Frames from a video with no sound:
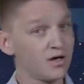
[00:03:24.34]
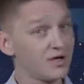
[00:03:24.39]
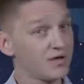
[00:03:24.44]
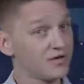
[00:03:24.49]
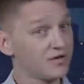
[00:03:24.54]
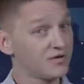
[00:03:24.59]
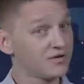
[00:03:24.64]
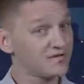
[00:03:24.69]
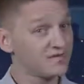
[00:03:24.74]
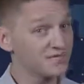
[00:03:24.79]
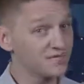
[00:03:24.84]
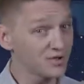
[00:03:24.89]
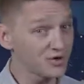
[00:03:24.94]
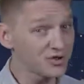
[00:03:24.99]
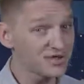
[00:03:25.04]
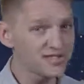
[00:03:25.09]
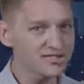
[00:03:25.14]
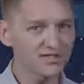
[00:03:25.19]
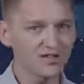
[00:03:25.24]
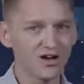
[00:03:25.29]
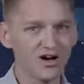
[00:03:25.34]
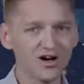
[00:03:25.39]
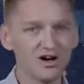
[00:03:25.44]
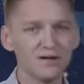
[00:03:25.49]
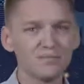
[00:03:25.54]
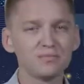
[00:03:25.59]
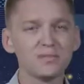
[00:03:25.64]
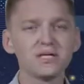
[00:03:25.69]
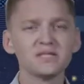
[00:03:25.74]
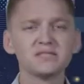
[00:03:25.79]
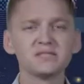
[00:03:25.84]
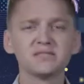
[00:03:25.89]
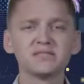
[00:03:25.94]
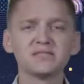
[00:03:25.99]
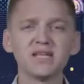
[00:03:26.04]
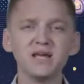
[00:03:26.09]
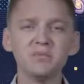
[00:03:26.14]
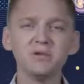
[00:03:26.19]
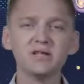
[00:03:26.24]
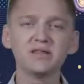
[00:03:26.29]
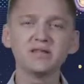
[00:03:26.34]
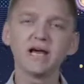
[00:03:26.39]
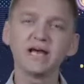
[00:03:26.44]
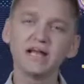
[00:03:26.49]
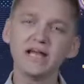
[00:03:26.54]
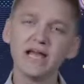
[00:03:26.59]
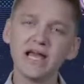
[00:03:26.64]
The 1st law is a statement that